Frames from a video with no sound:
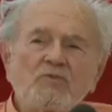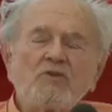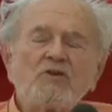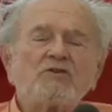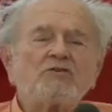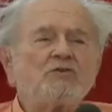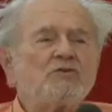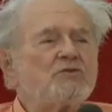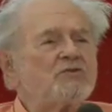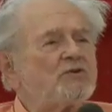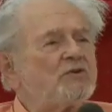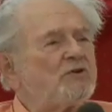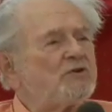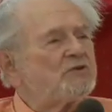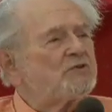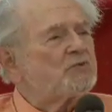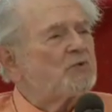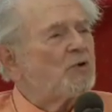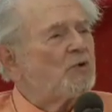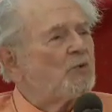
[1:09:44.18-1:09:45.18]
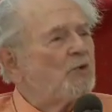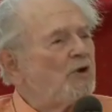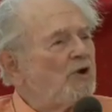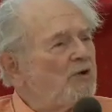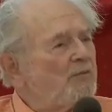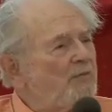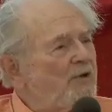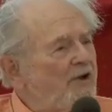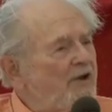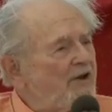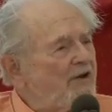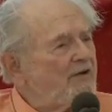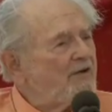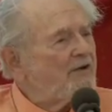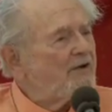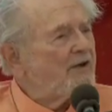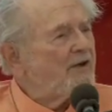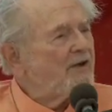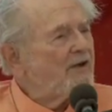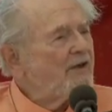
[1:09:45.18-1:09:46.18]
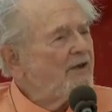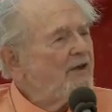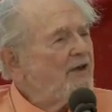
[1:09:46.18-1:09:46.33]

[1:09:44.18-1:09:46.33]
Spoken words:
The two souls were William and Henry.